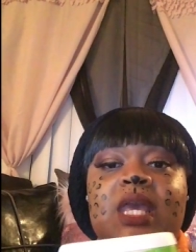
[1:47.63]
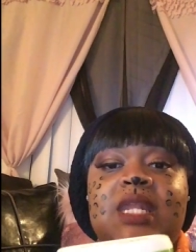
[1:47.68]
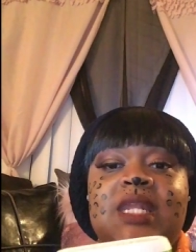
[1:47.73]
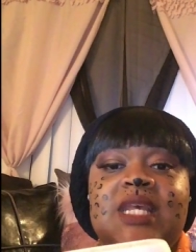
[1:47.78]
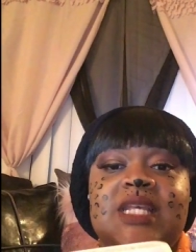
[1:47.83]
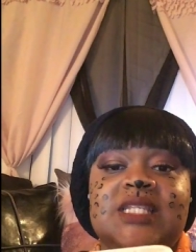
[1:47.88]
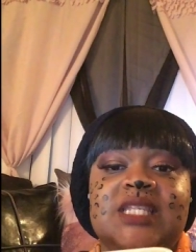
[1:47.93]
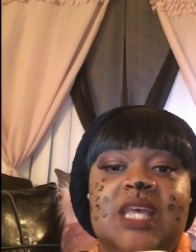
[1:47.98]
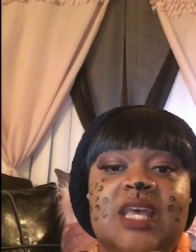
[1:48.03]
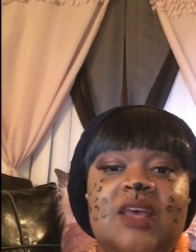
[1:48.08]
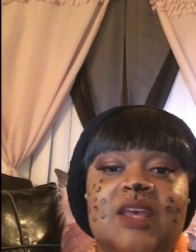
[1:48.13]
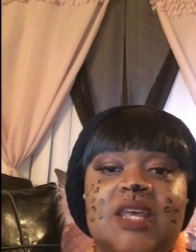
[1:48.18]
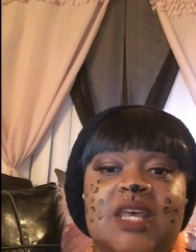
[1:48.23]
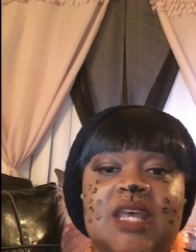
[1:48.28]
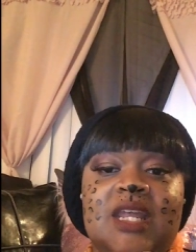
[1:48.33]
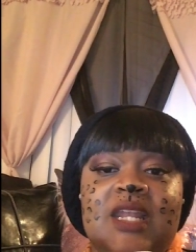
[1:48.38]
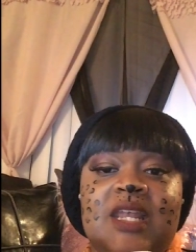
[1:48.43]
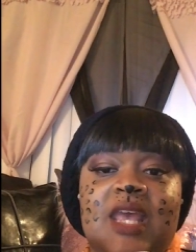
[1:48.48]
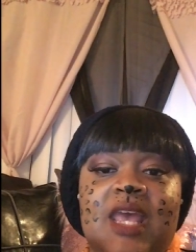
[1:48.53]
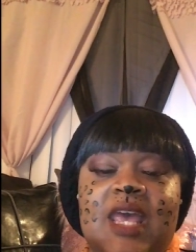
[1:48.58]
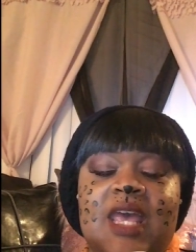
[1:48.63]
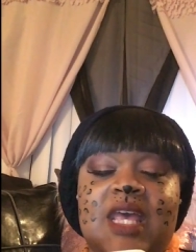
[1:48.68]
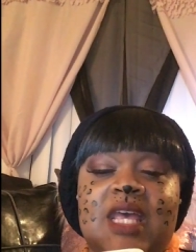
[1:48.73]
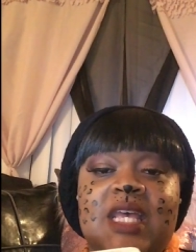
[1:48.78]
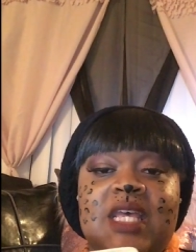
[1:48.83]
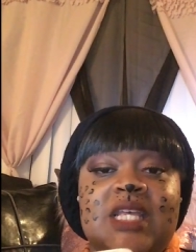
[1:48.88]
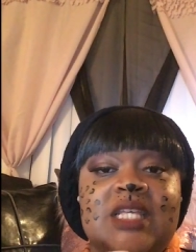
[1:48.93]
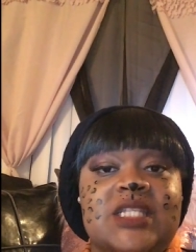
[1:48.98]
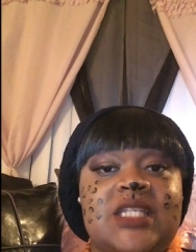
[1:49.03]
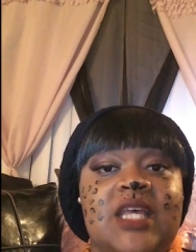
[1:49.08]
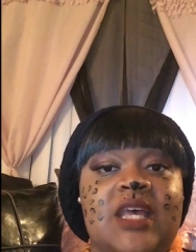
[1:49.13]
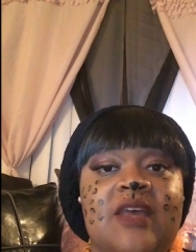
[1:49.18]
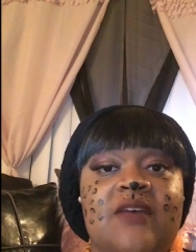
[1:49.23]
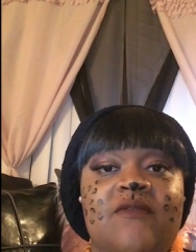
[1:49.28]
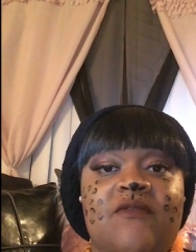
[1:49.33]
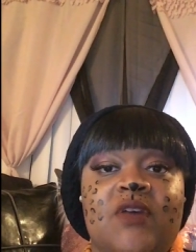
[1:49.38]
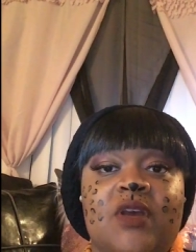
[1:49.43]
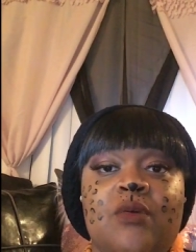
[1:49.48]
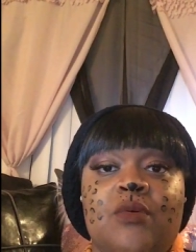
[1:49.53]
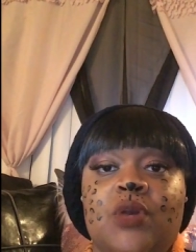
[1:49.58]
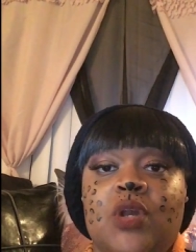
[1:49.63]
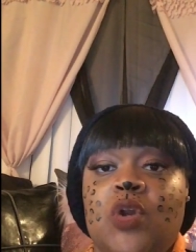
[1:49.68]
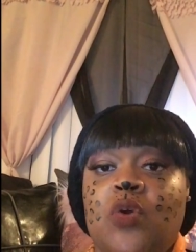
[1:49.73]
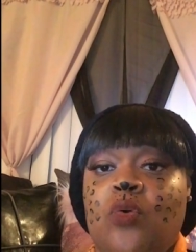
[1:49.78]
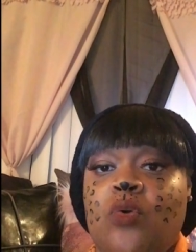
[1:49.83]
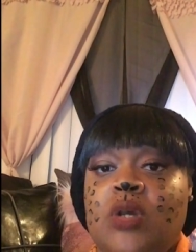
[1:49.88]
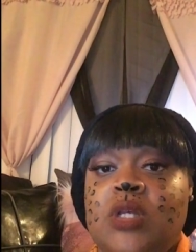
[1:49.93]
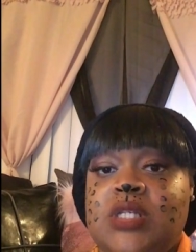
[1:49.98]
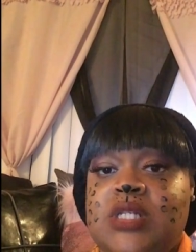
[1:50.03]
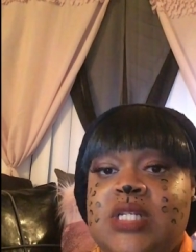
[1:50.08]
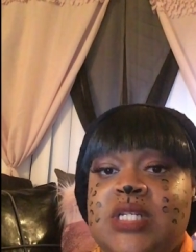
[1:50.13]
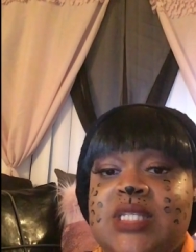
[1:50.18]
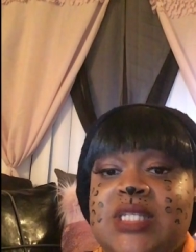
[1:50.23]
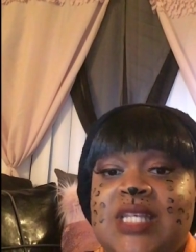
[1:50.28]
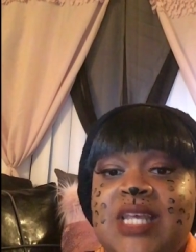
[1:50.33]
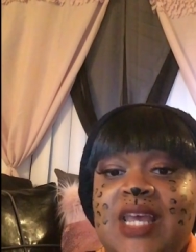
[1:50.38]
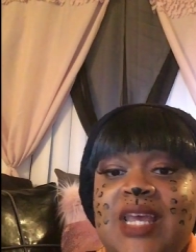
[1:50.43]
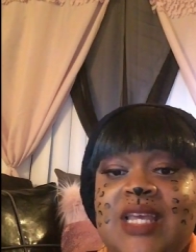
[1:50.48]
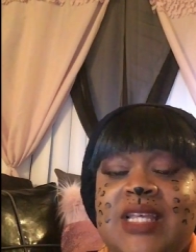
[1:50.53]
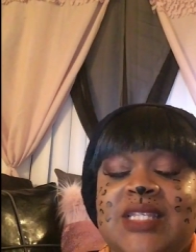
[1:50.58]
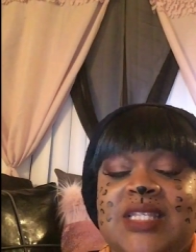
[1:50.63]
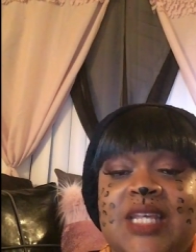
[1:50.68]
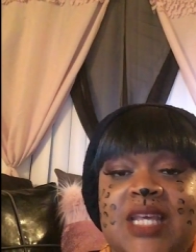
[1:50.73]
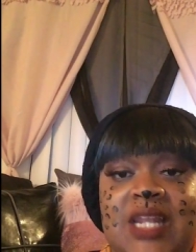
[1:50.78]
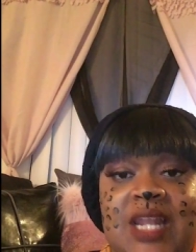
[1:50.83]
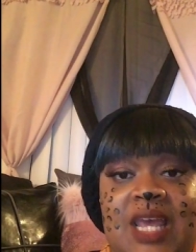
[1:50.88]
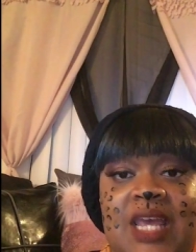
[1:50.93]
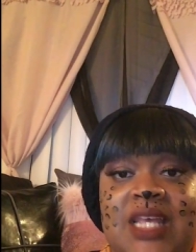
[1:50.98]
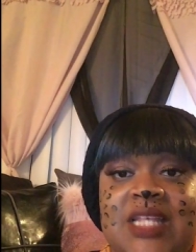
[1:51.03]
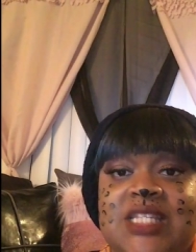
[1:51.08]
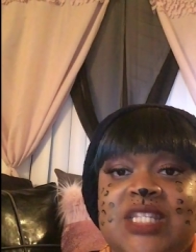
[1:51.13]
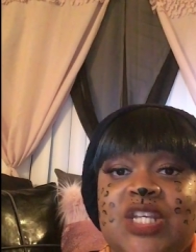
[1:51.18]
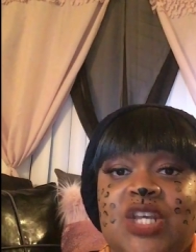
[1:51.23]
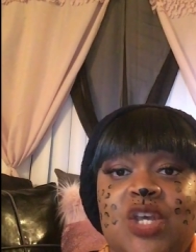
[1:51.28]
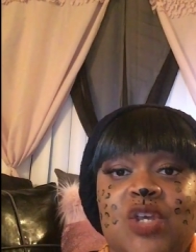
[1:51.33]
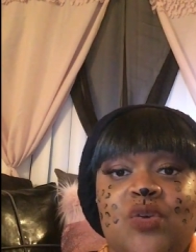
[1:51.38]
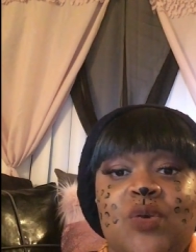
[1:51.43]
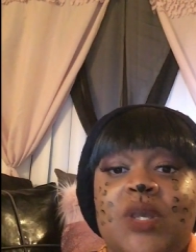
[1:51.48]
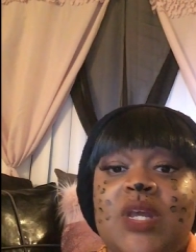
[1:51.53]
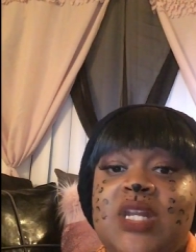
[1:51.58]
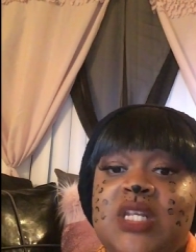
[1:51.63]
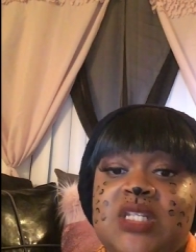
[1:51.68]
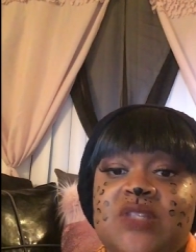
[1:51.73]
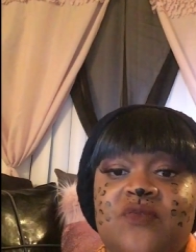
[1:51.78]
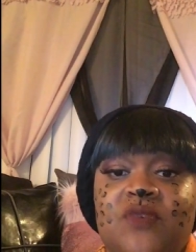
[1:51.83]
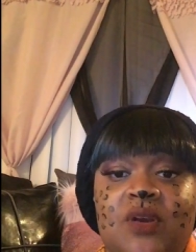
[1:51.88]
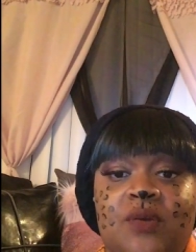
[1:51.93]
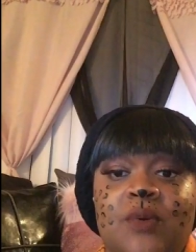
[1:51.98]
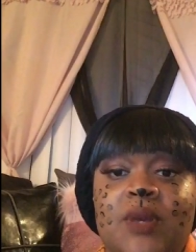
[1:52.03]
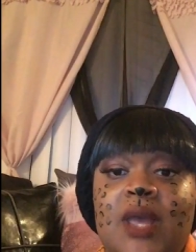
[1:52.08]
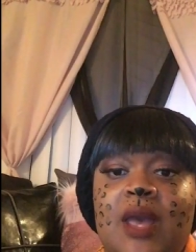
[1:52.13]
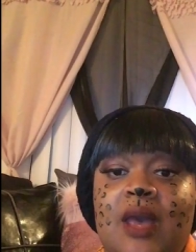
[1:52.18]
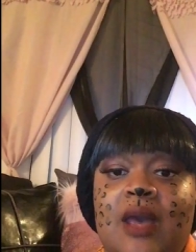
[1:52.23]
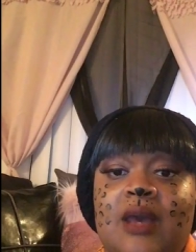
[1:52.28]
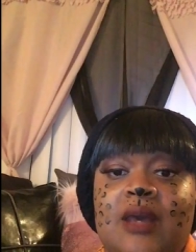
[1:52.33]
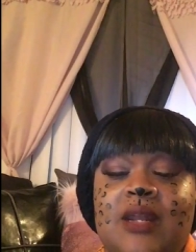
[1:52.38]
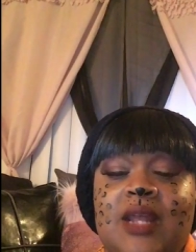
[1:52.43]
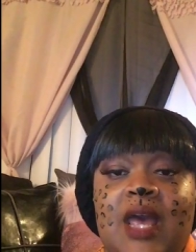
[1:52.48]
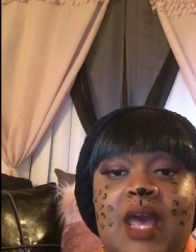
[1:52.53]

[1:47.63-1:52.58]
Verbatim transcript: They said it has a very crunchy taste, and I can tell you it is very hot.